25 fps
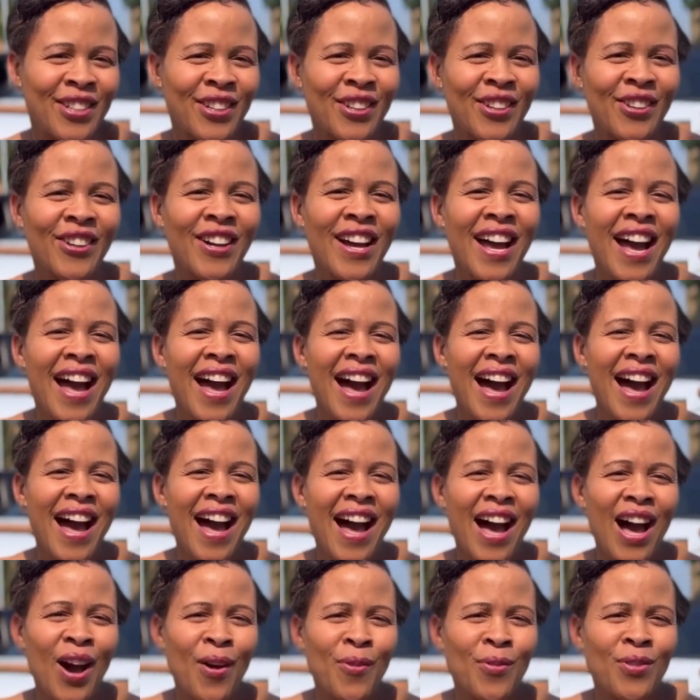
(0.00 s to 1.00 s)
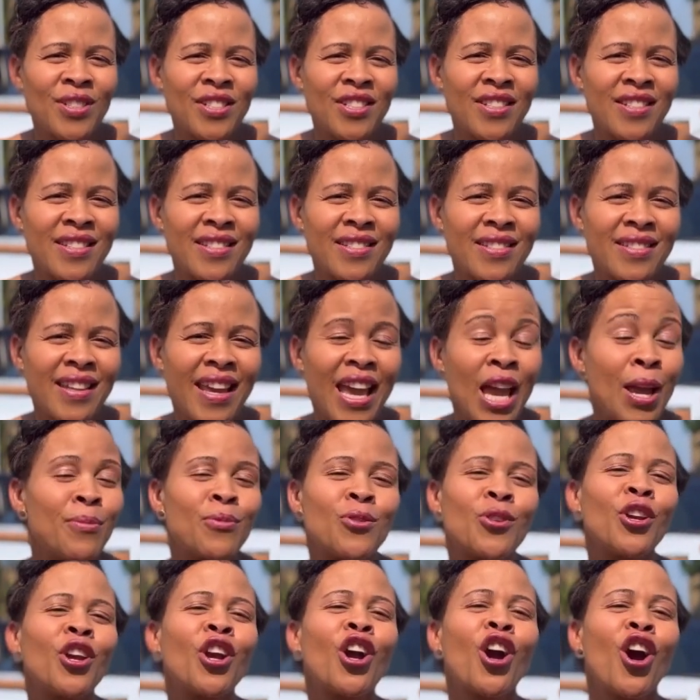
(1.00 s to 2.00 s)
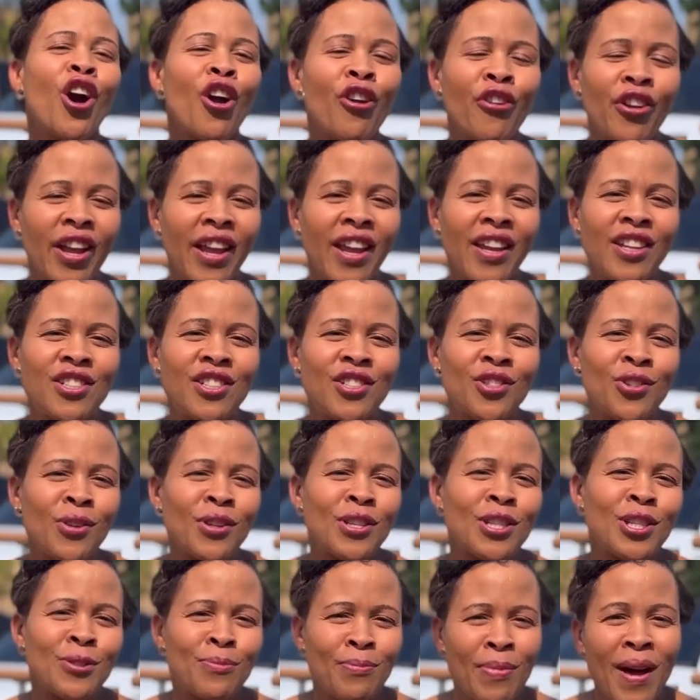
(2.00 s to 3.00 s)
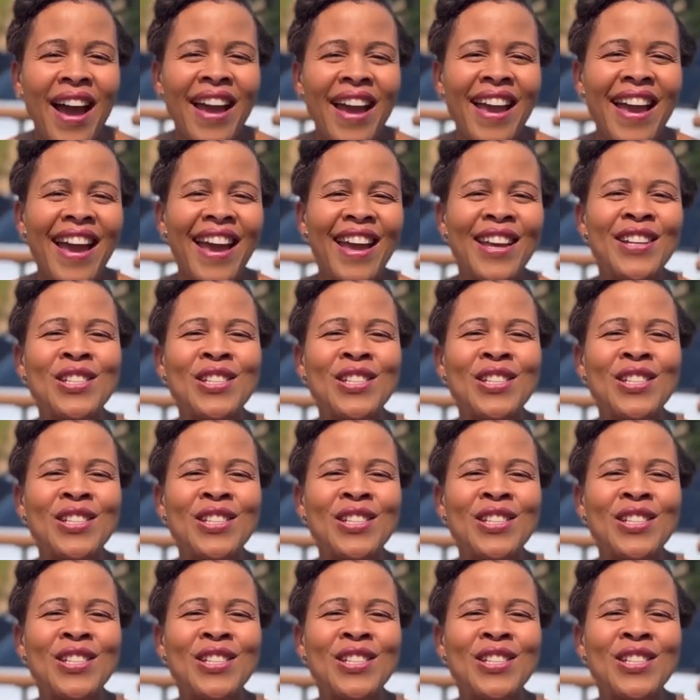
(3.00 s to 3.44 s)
You know, we just aim to encourage, to inspire,